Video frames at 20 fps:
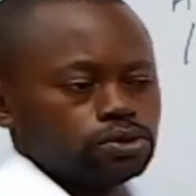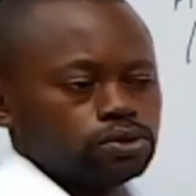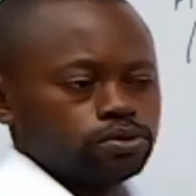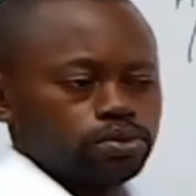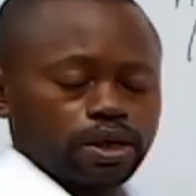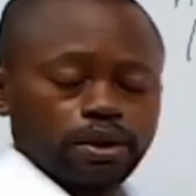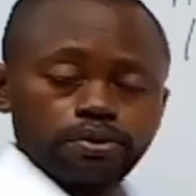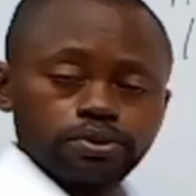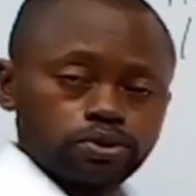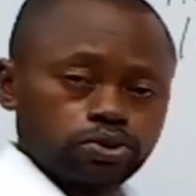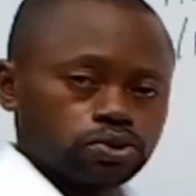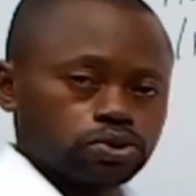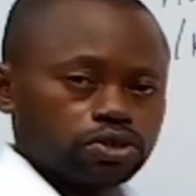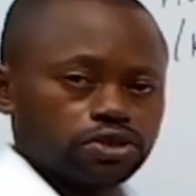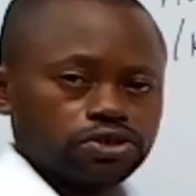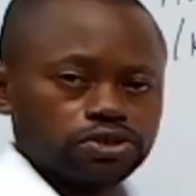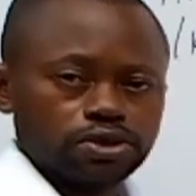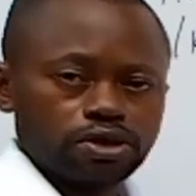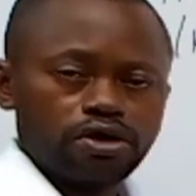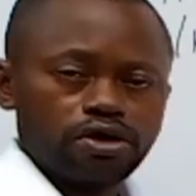to be able to
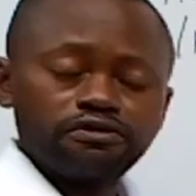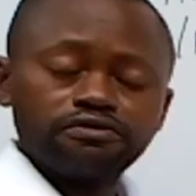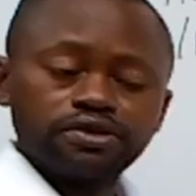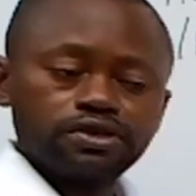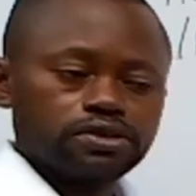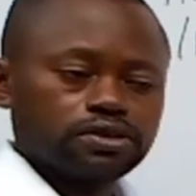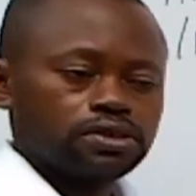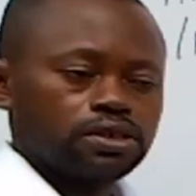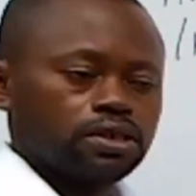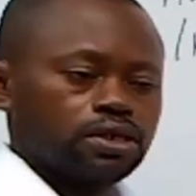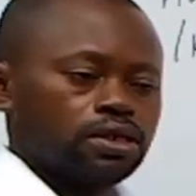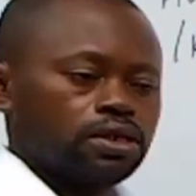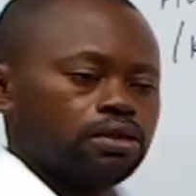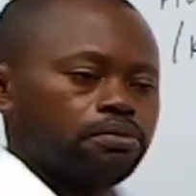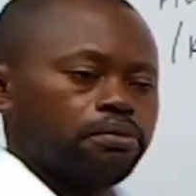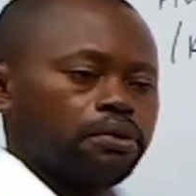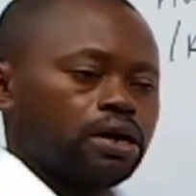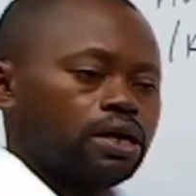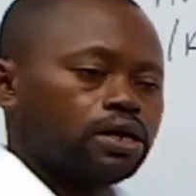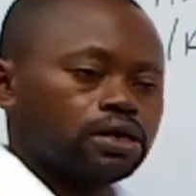resolve it.
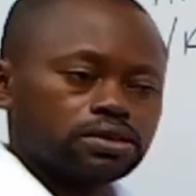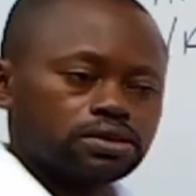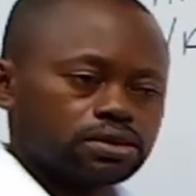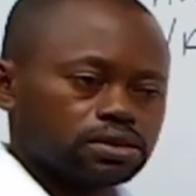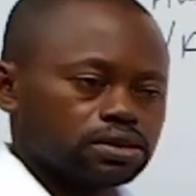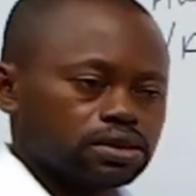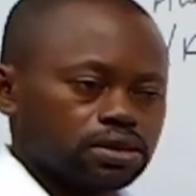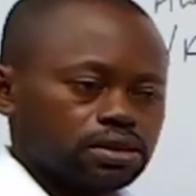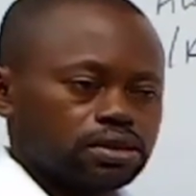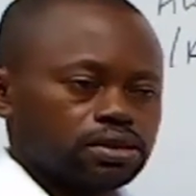But